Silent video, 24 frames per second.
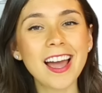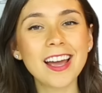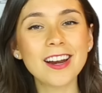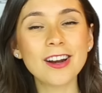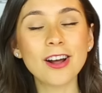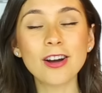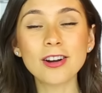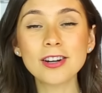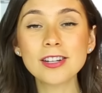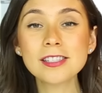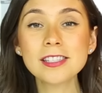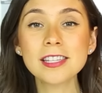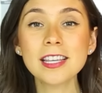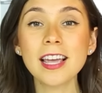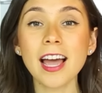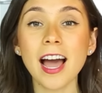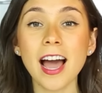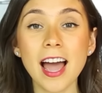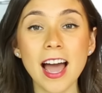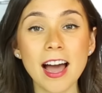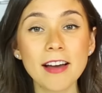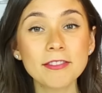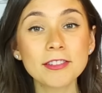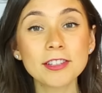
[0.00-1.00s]
And honestly,
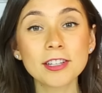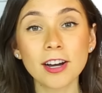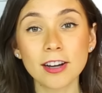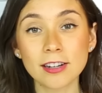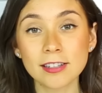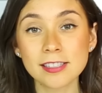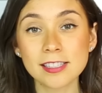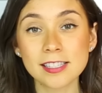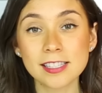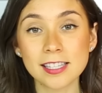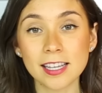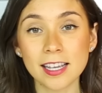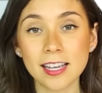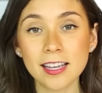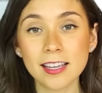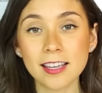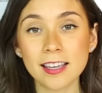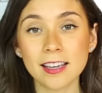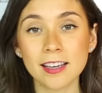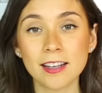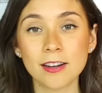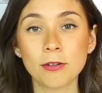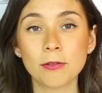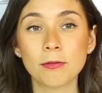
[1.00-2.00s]
I haven't gotten
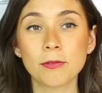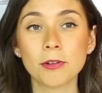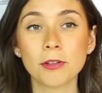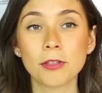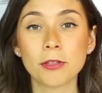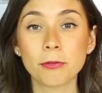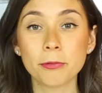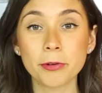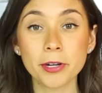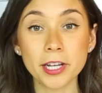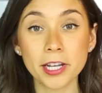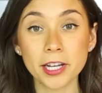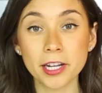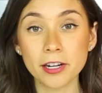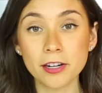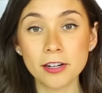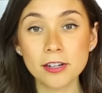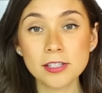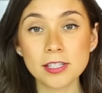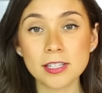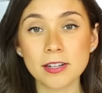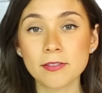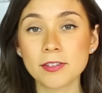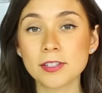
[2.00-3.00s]
sick in over 3
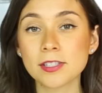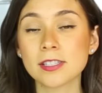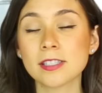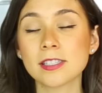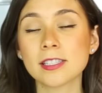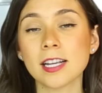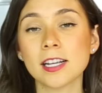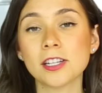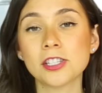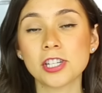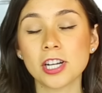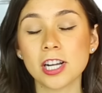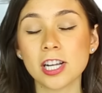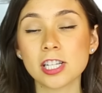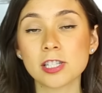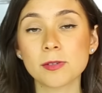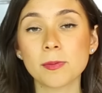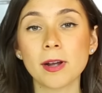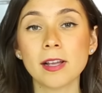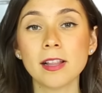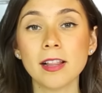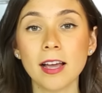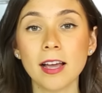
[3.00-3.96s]
years, ever since I changed my